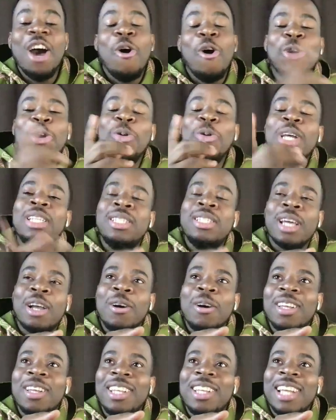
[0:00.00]
What?
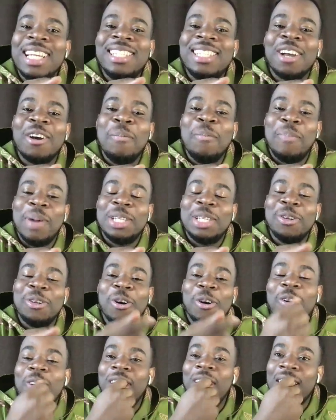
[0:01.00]
Oh, you were in second. Yeah, in
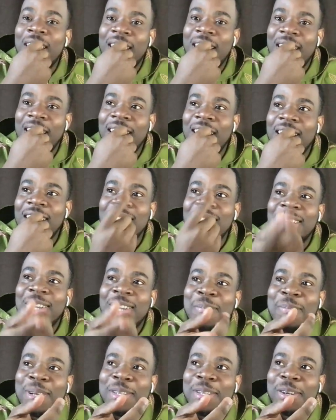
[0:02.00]
second patok.
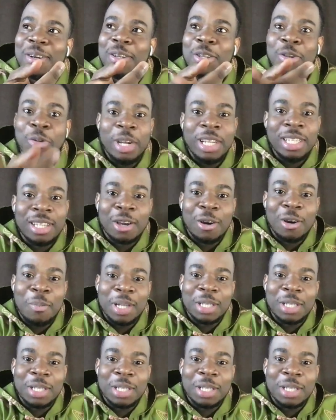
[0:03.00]
Okay, yeah, in second patok.